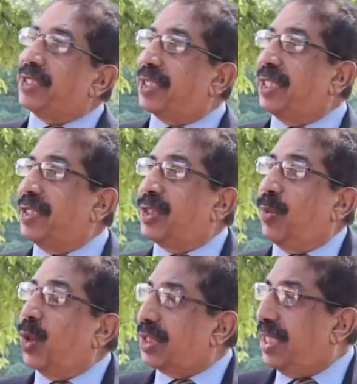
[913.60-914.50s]
best
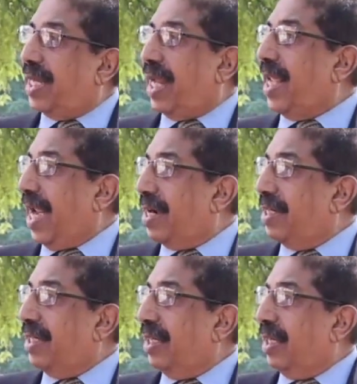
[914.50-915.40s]
sports that I
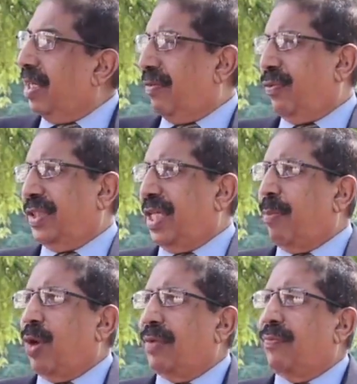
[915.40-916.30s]
handled,
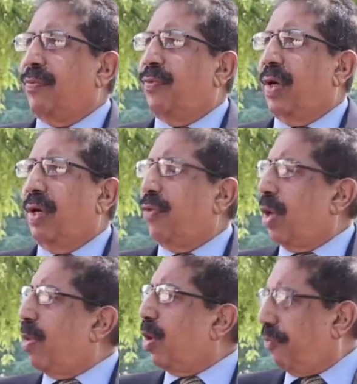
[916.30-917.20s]
still for
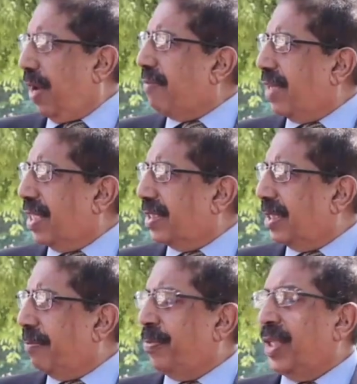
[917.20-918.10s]
about 5
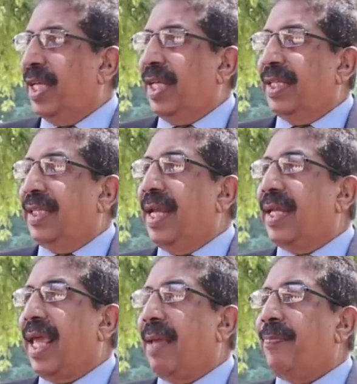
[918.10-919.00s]
years.
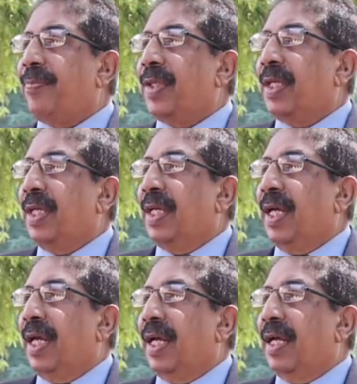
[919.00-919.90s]
Then came
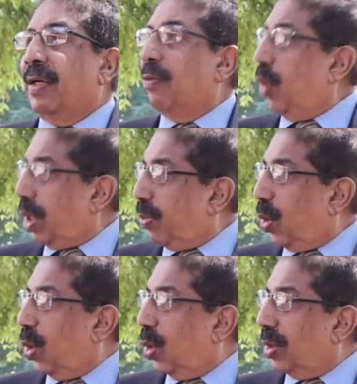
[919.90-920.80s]

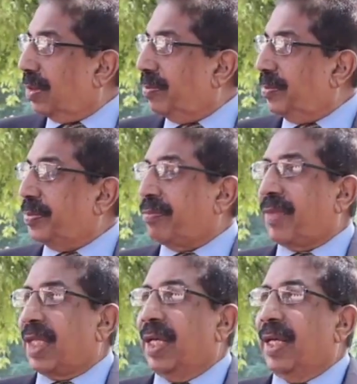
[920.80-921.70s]
waterpolo.
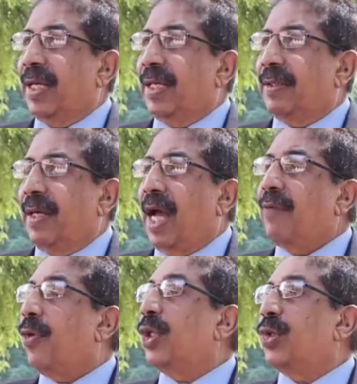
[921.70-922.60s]

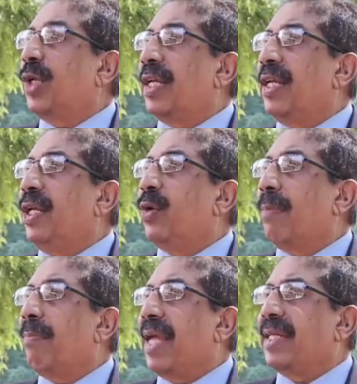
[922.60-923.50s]
Unfortunately,
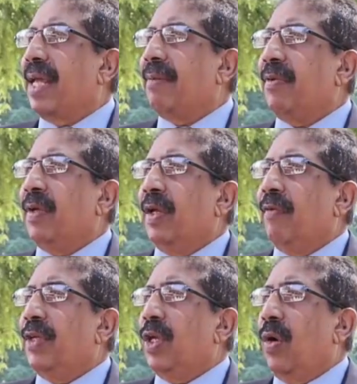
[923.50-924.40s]
in my time,
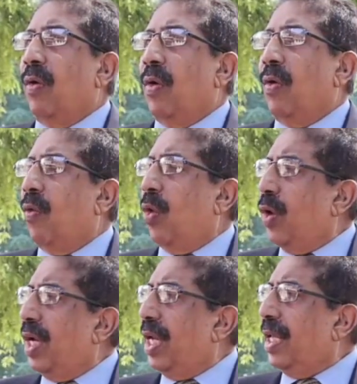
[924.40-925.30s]
he
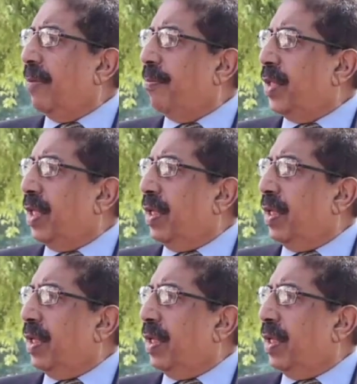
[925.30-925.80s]
only